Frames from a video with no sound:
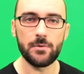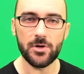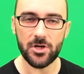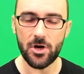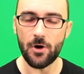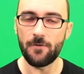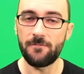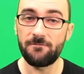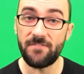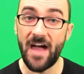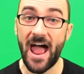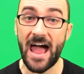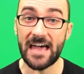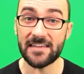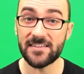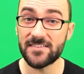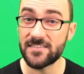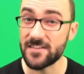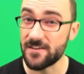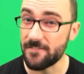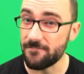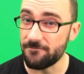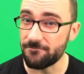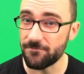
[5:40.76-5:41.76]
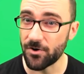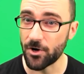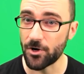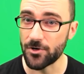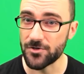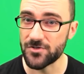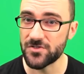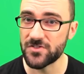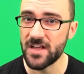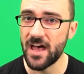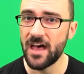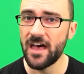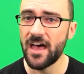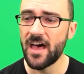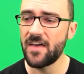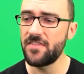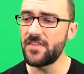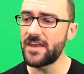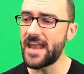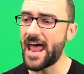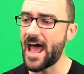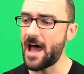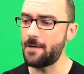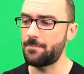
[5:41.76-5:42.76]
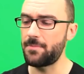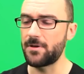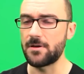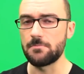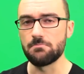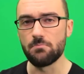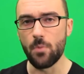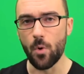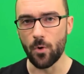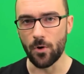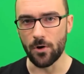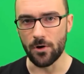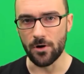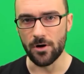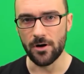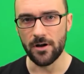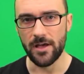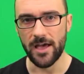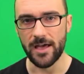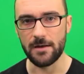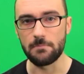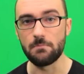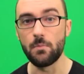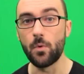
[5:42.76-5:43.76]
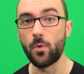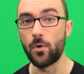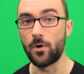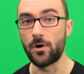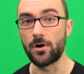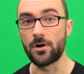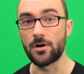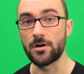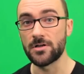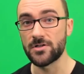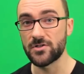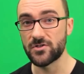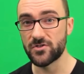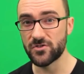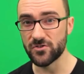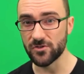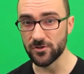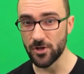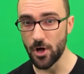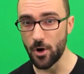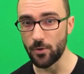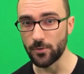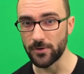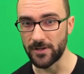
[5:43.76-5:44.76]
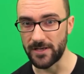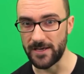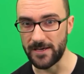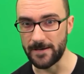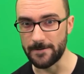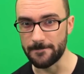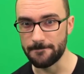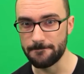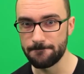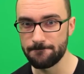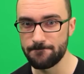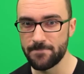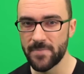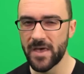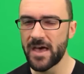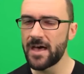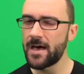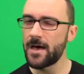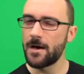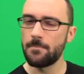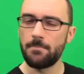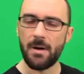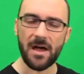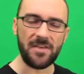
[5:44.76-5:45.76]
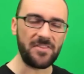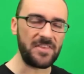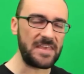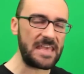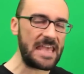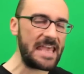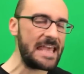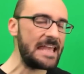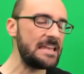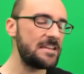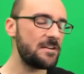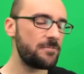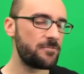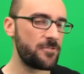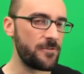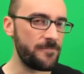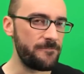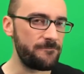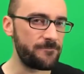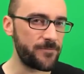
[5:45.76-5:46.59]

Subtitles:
it would go fast at first and then happen more and more slowly. By the end of the